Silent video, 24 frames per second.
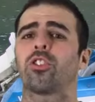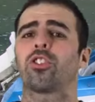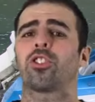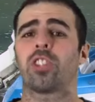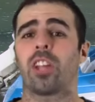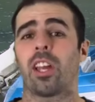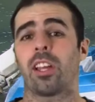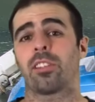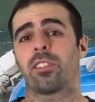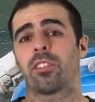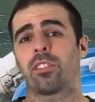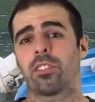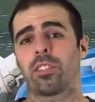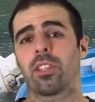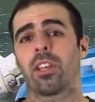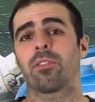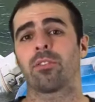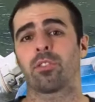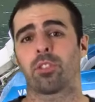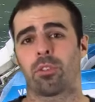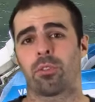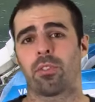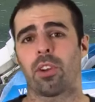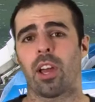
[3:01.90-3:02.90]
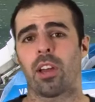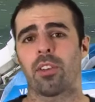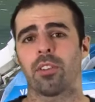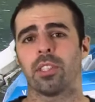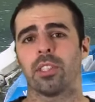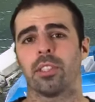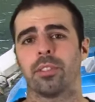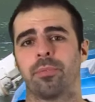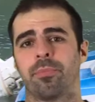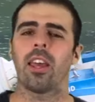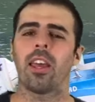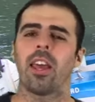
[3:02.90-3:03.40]
chances of survival.
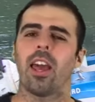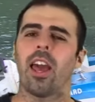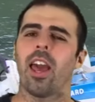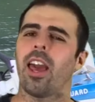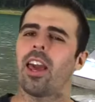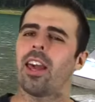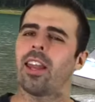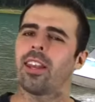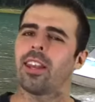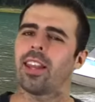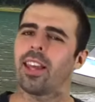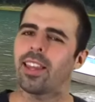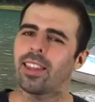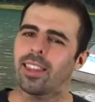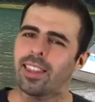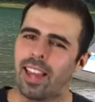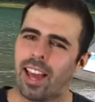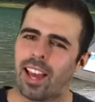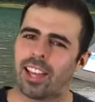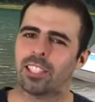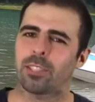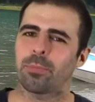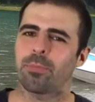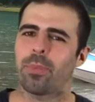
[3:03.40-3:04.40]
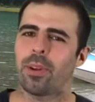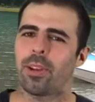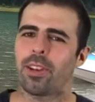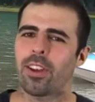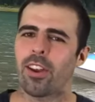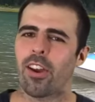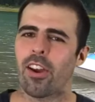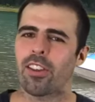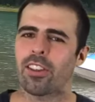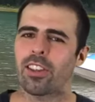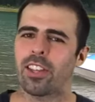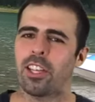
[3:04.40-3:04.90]
And last but
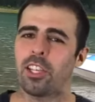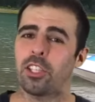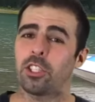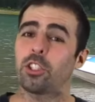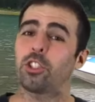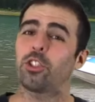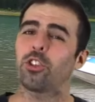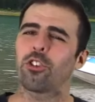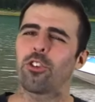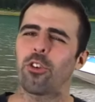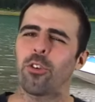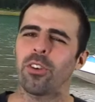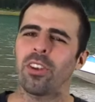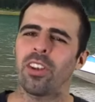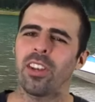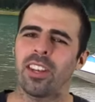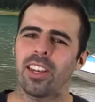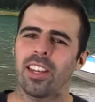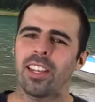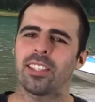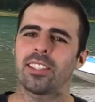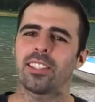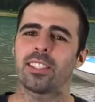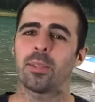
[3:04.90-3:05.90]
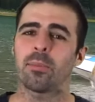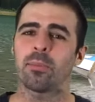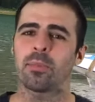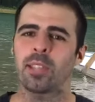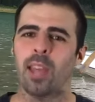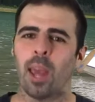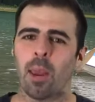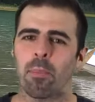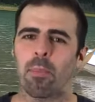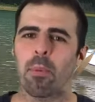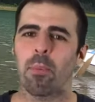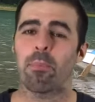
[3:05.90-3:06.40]
not least, you're going to need some
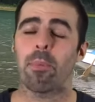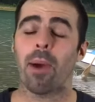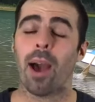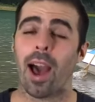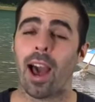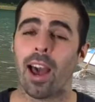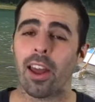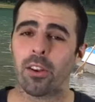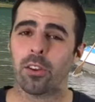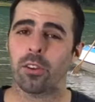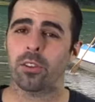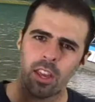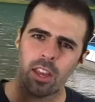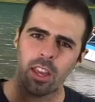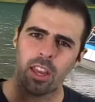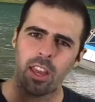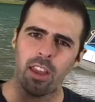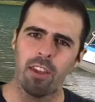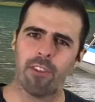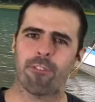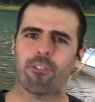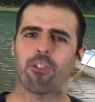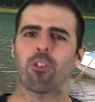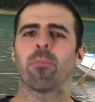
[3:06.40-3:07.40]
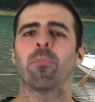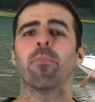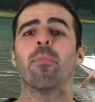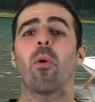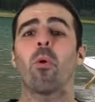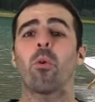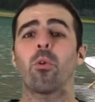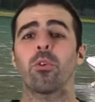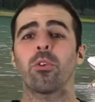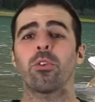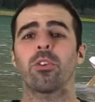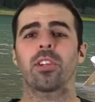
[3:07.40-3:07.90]
type of paddle. If your
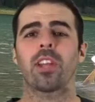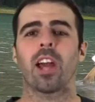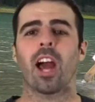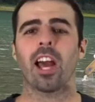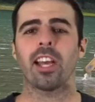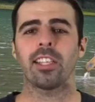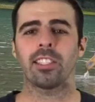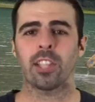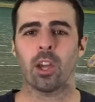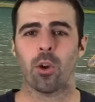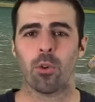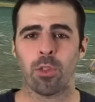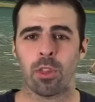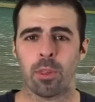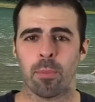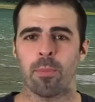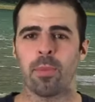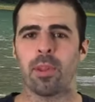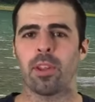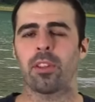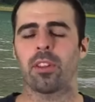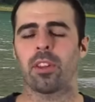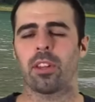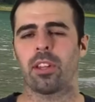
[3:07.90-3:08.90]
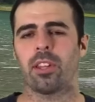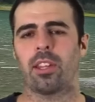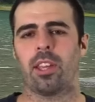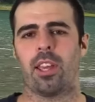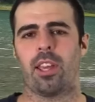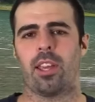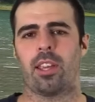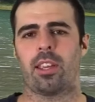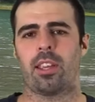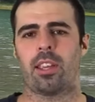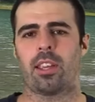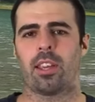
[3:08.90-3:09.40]
motor dies out in the middle of the
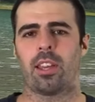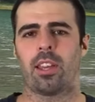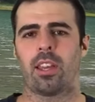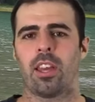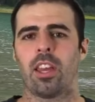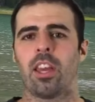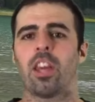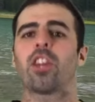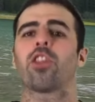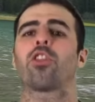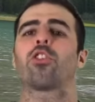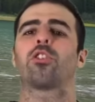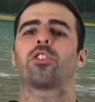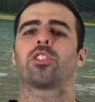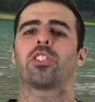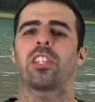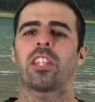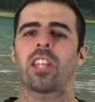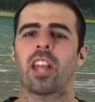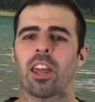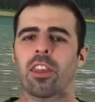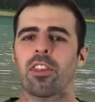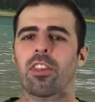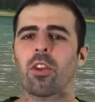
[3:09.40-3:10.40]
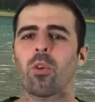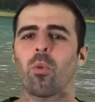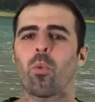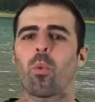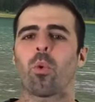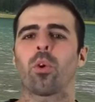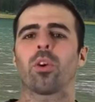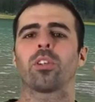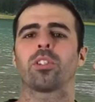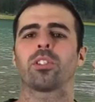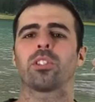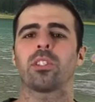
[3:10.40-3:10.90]
lake, there's nothing
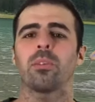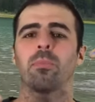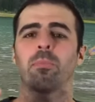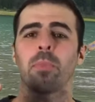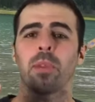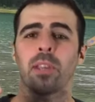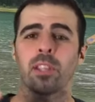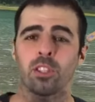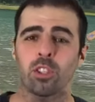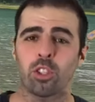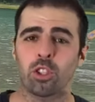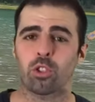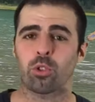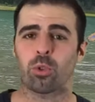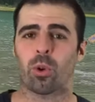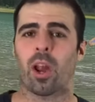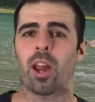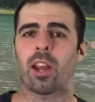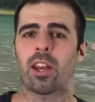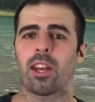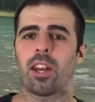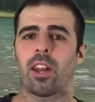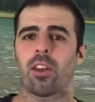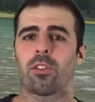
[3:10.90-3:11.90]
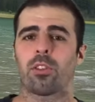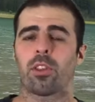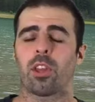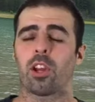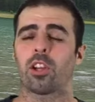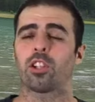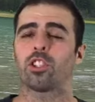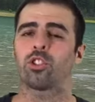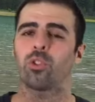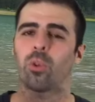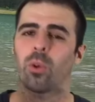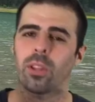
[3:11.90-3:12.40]
worse than being stranded out
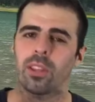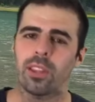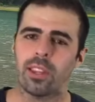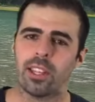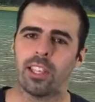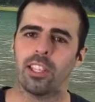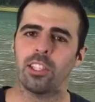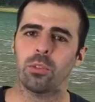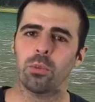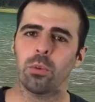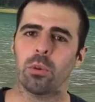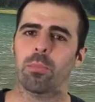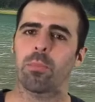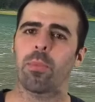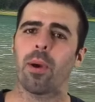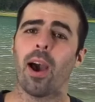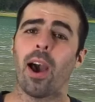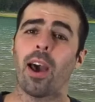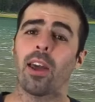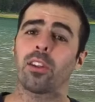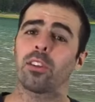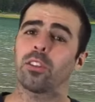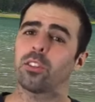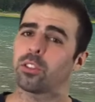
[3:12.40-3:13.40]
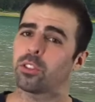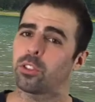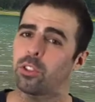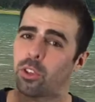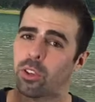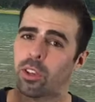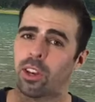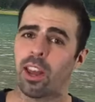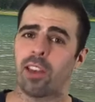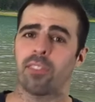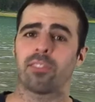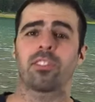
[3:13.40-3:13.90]
there. So at least with paddles, you
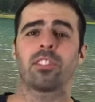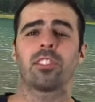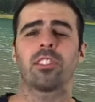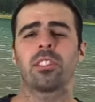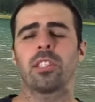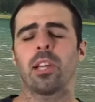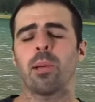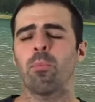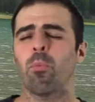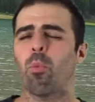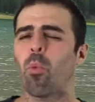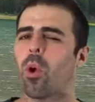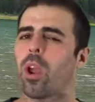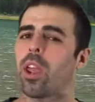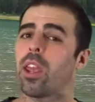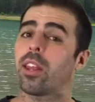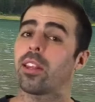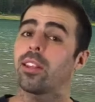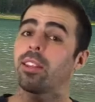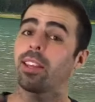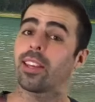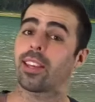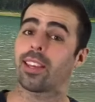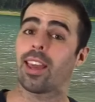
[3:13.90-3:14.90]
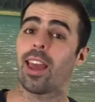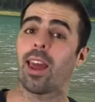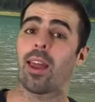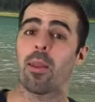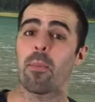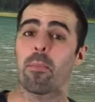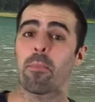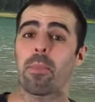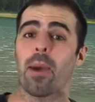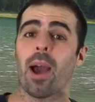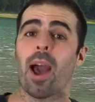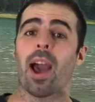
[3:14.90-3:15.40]
can have some way to
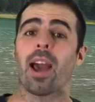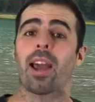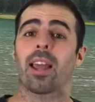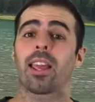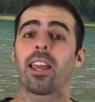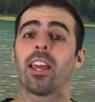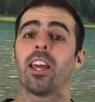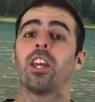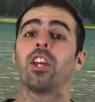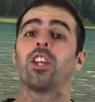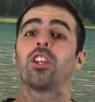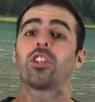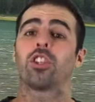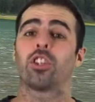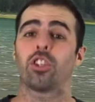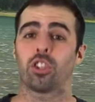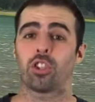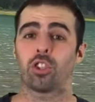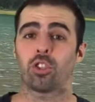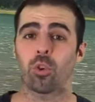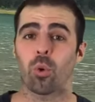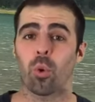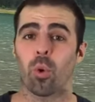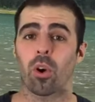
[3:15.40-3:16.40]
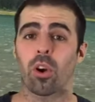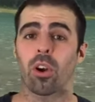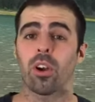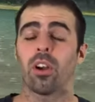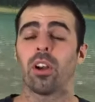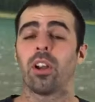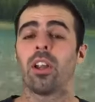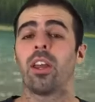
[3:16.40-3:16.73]
get back to shore